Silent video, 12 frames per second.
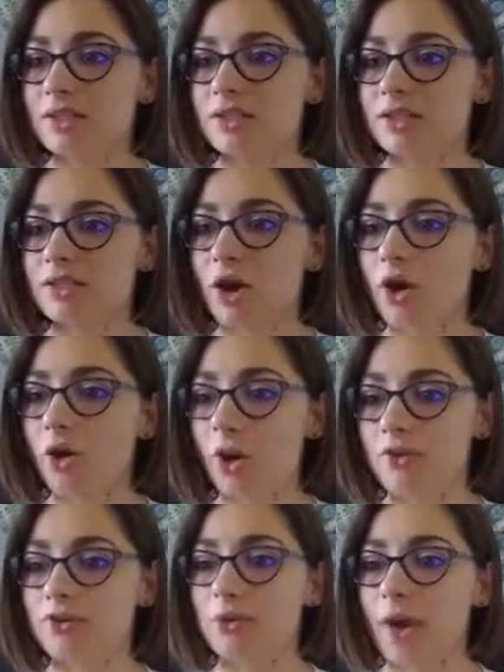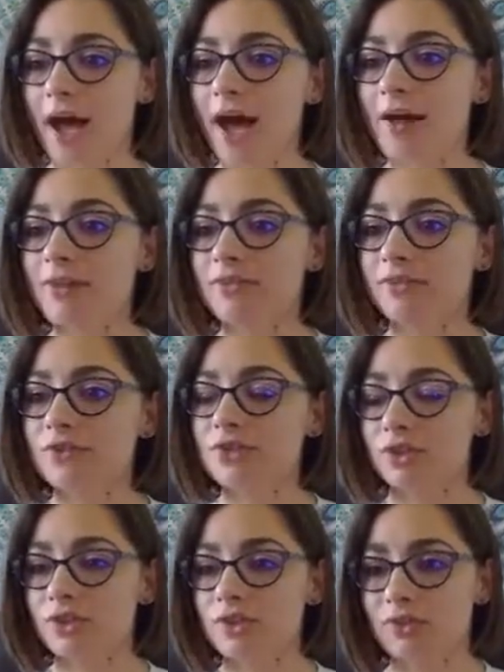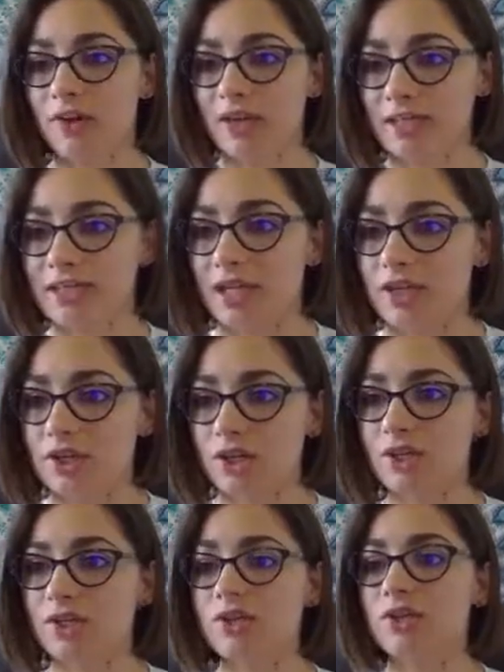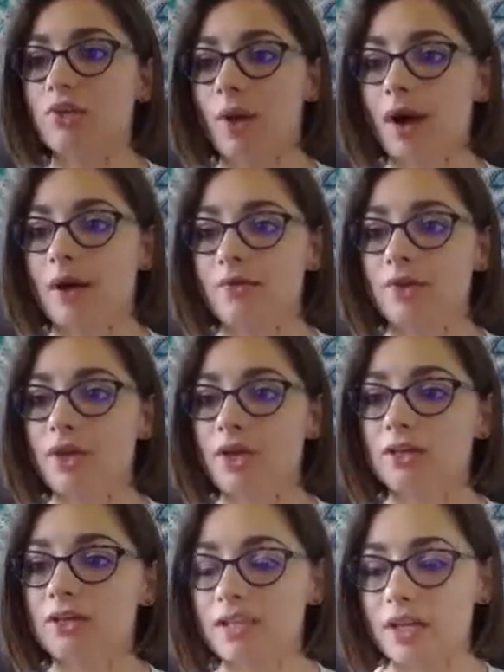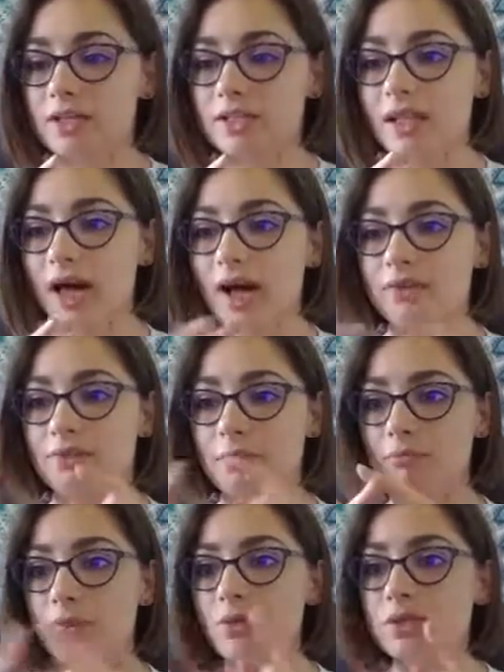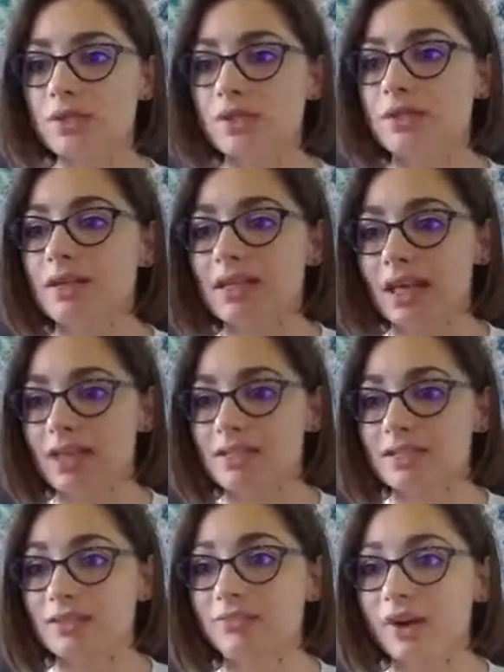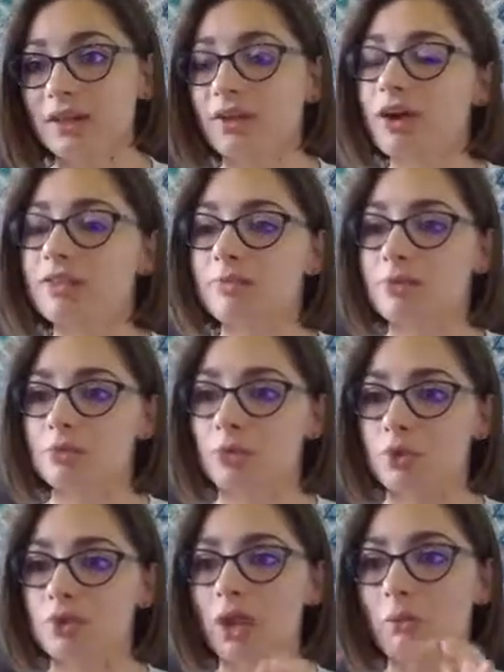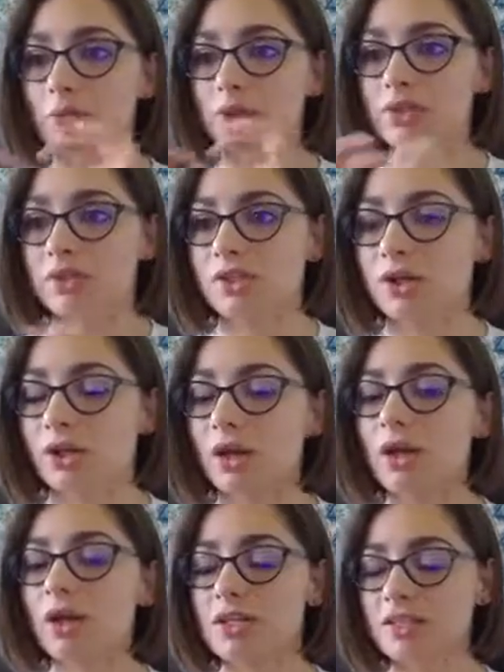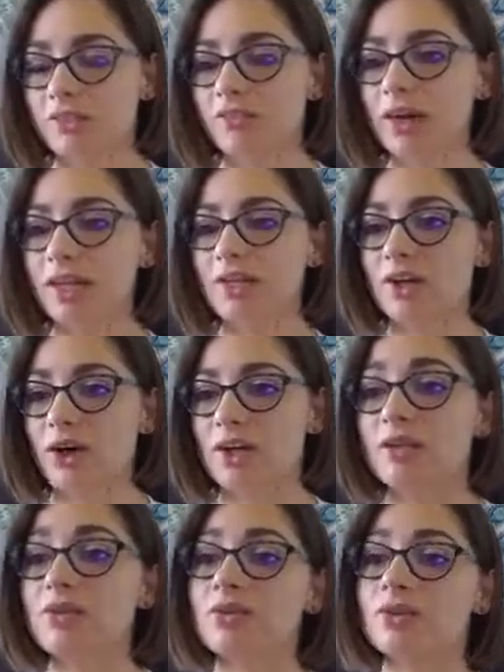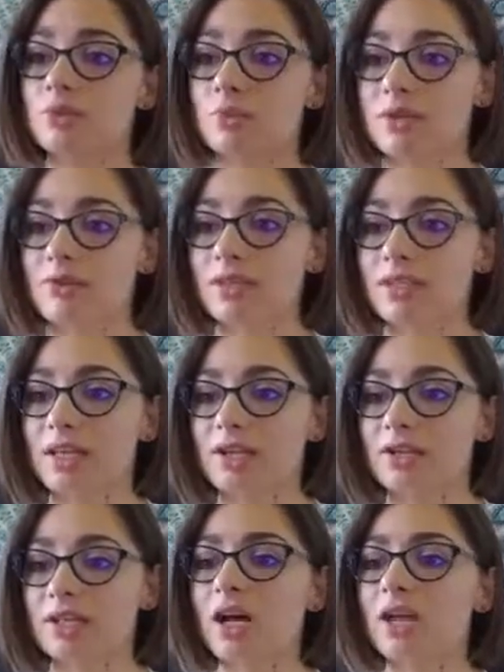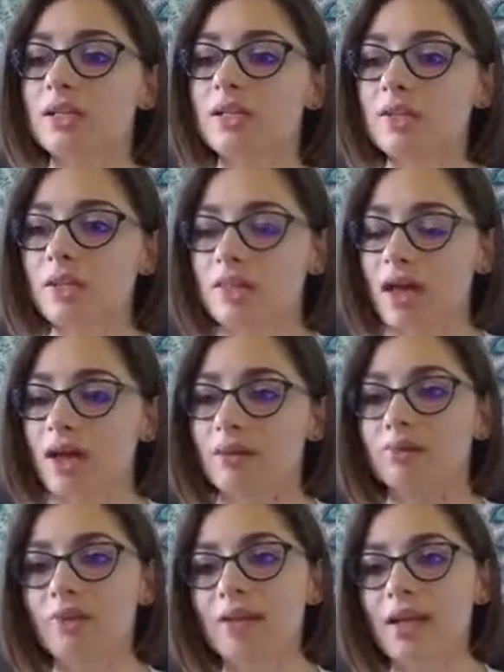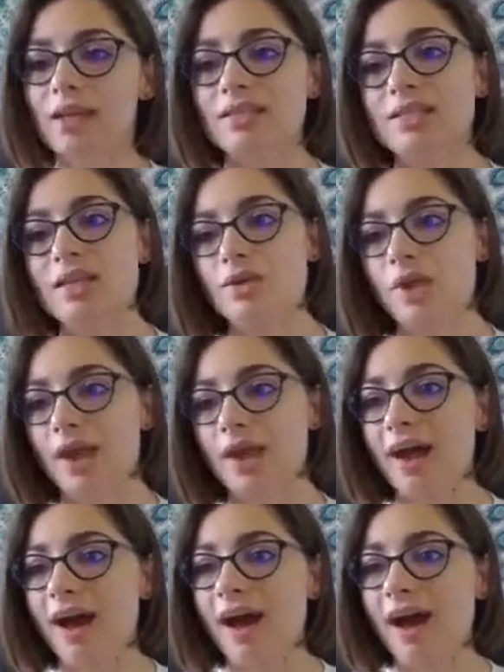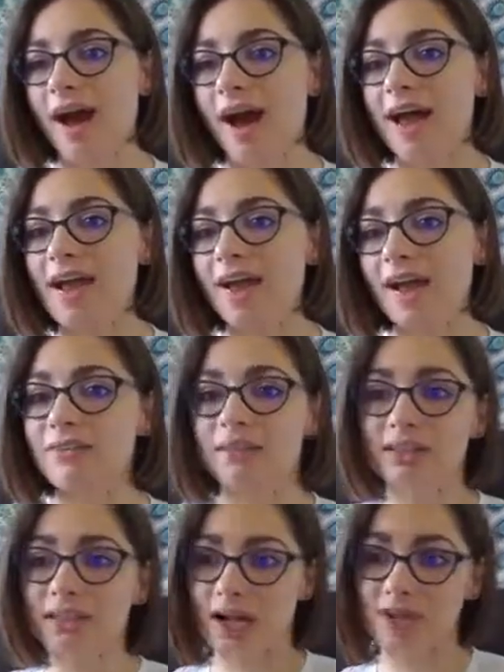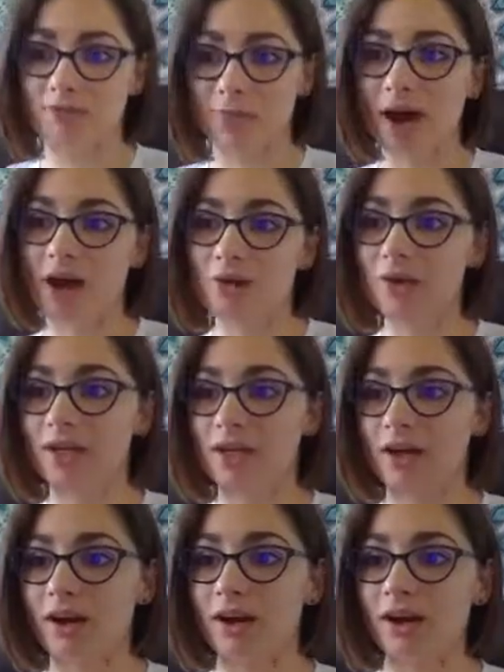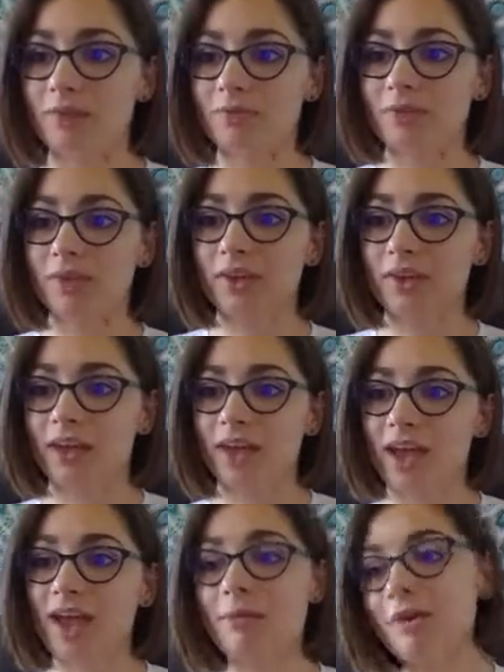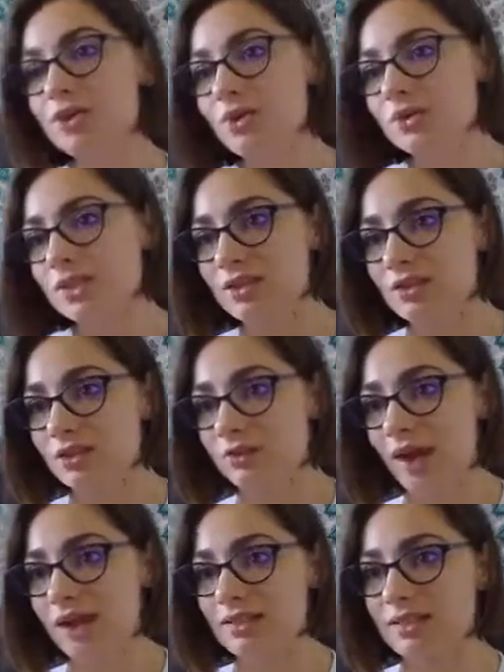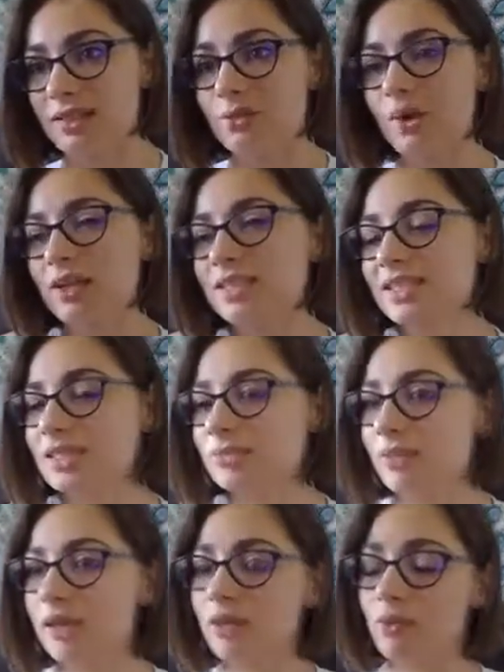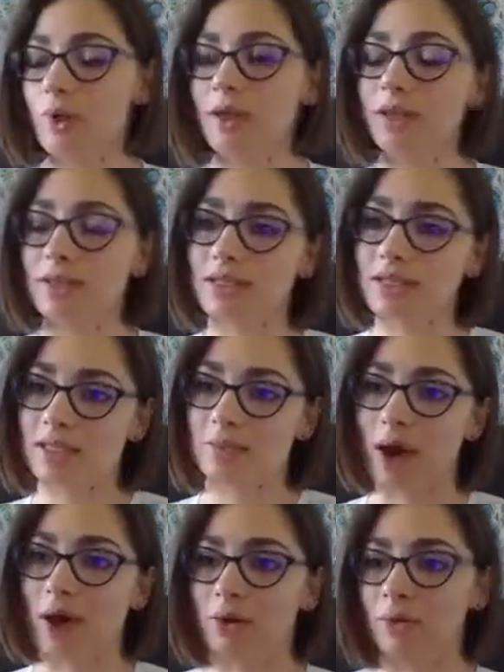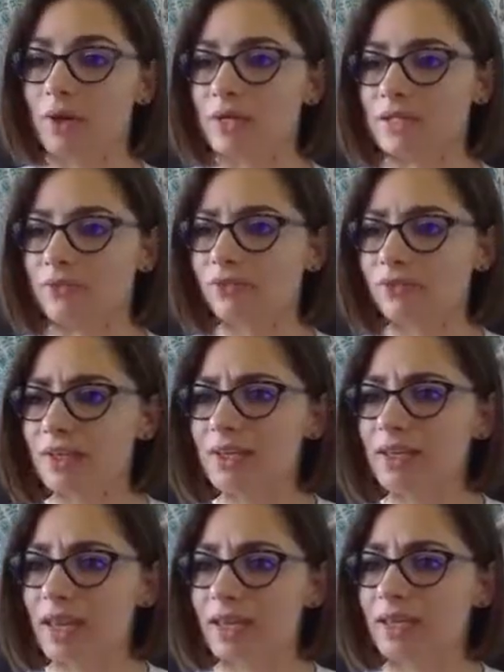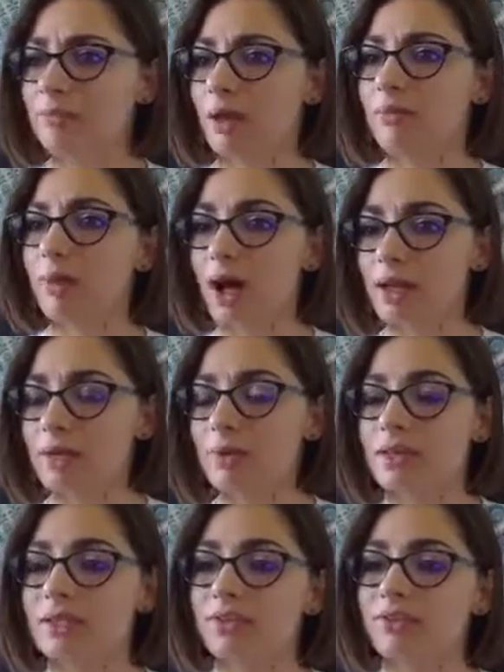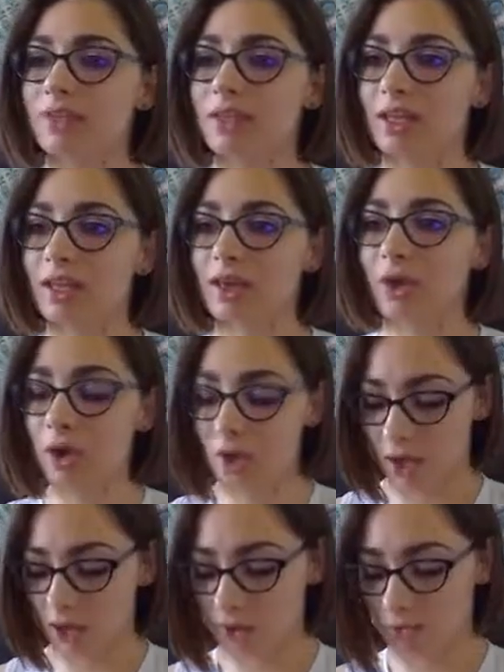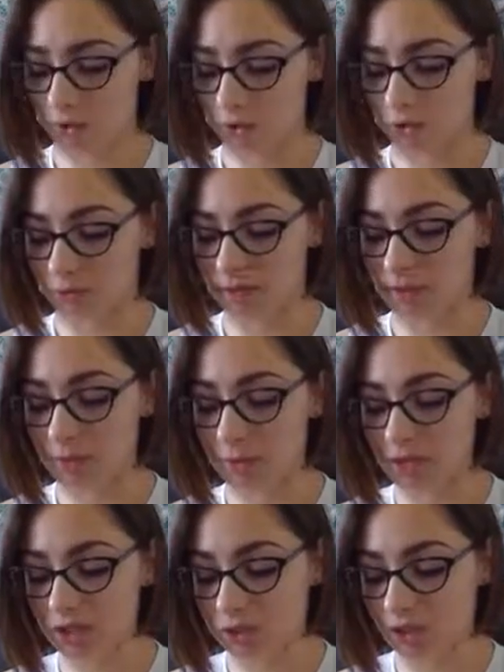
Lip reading: So if you have certain defined centers, and you have the centers that have the most little gates defined on them, or the most numbers that are defined in those specific centers, look at that. Realize that, okay, I have a lot of power here. Am I using this correctly? What does this mean? What is this power? What does it feel like in my body? What does it feel like through my speech?